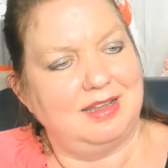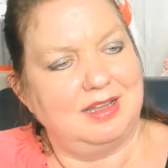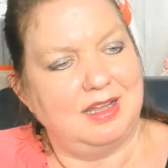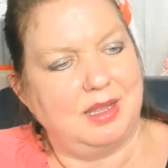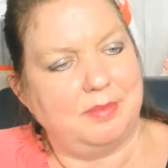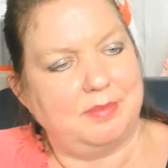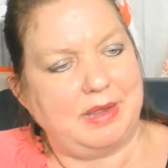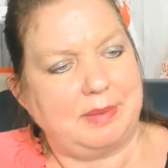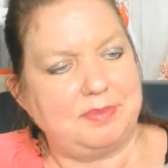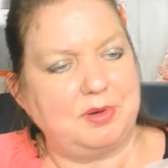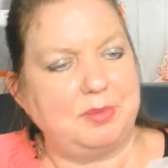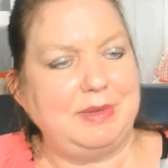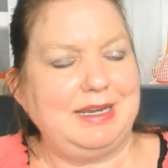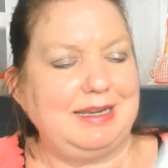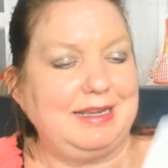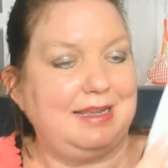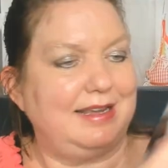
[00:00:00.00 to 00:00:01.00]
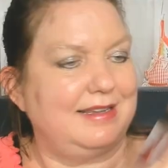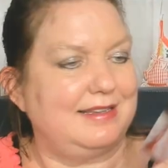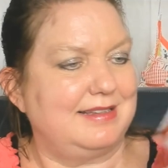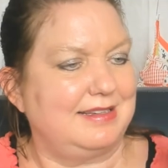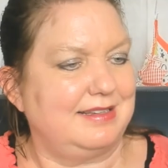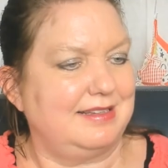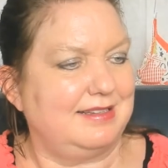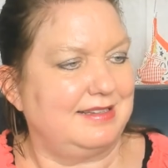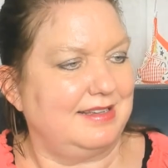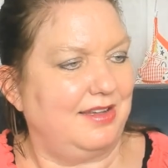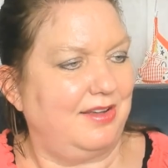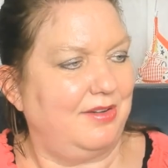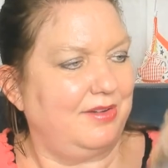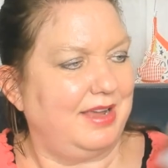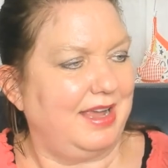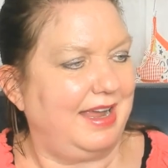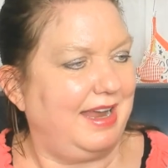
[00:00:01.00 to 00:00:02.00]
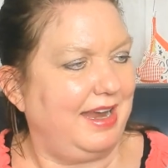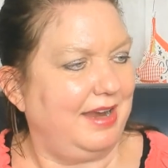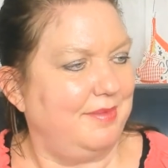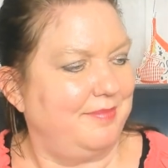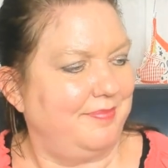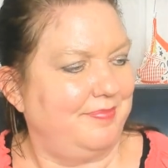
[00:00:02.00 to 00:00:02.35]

Peppermint kisses. Okay.